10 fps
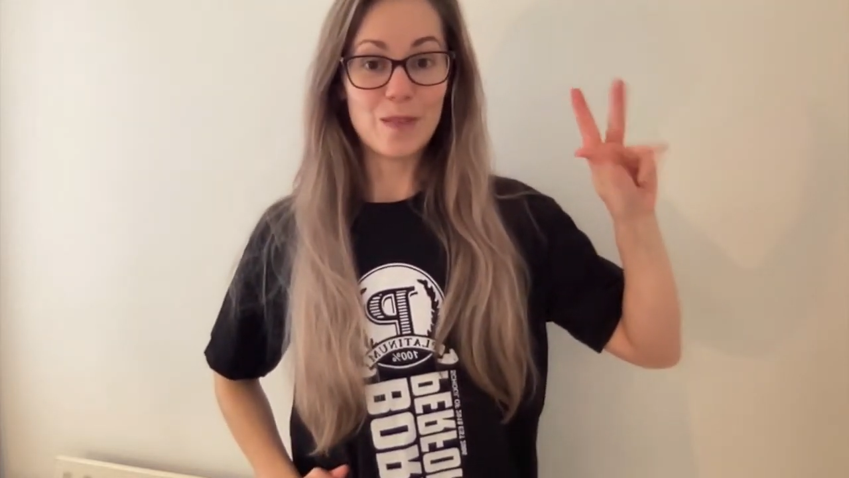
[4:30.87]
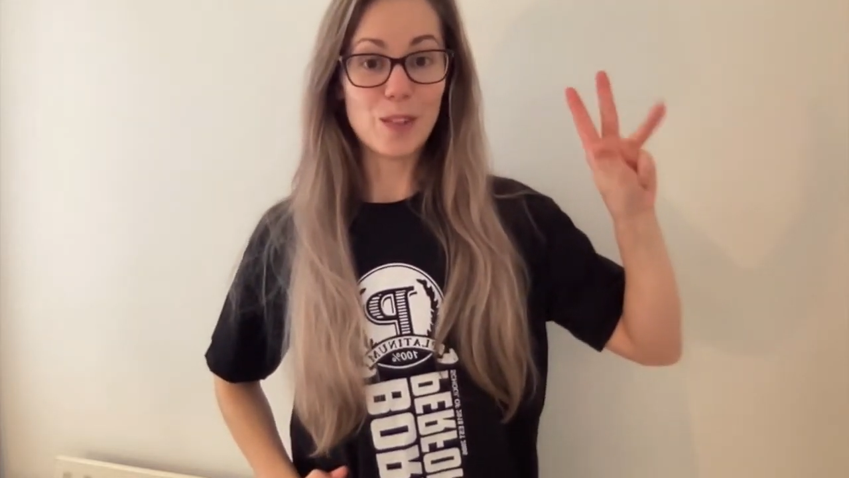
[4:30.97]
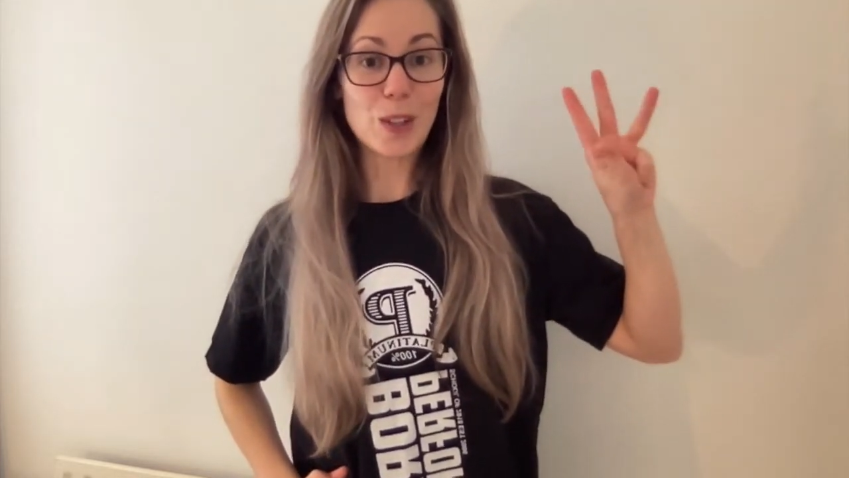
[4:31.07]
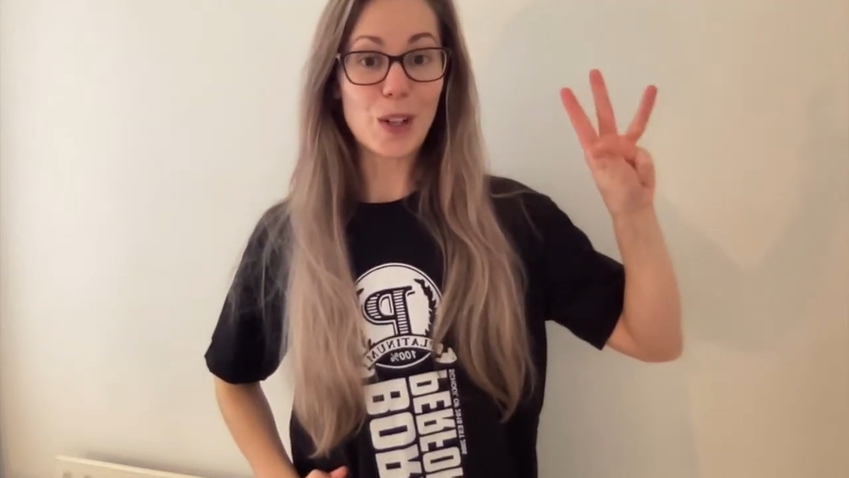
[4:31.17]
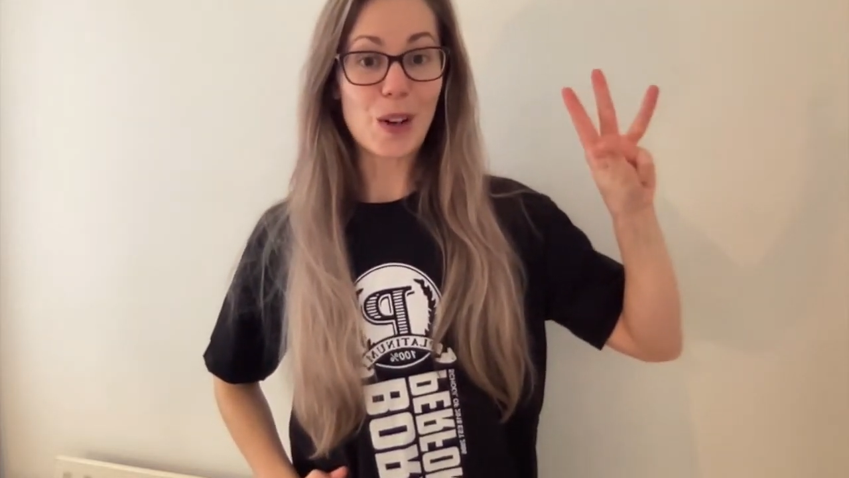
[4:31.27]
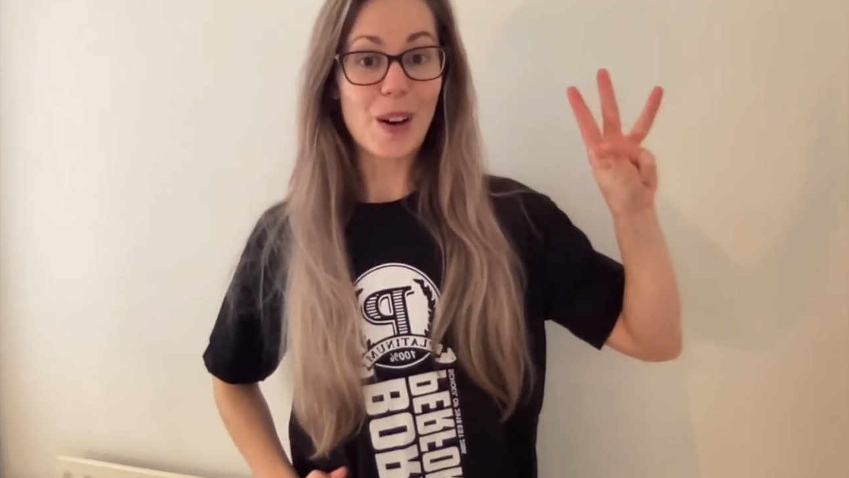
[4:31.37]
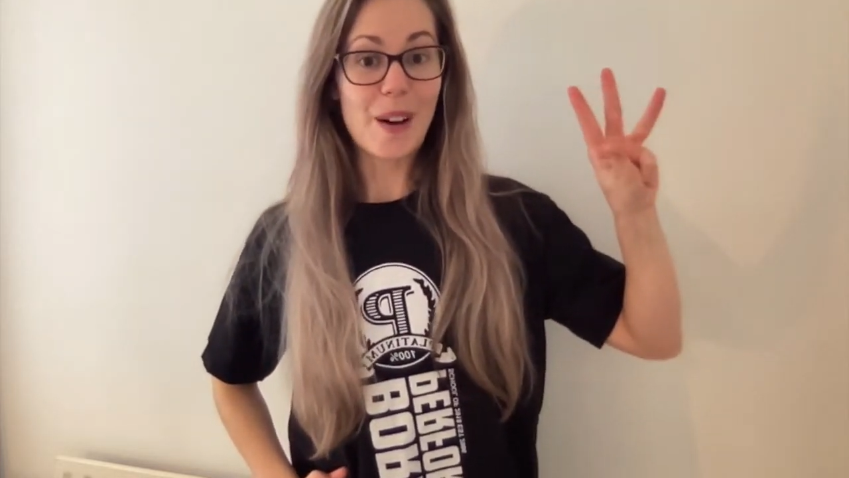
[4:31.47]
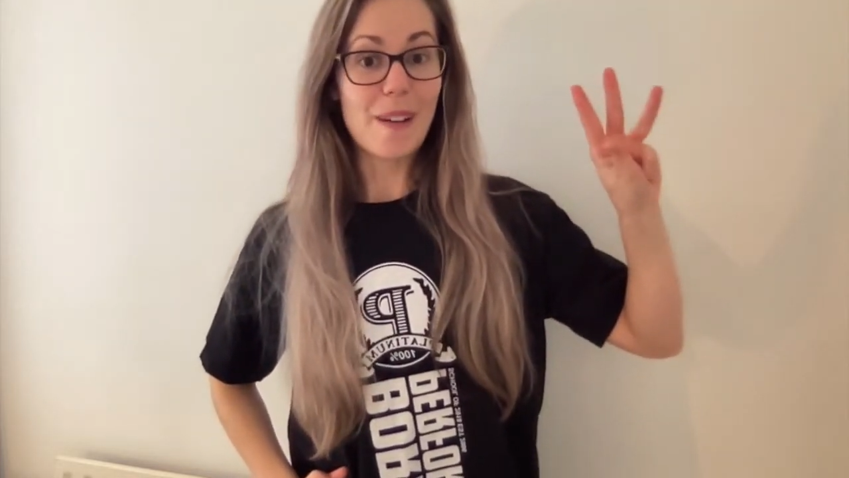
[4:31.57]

4,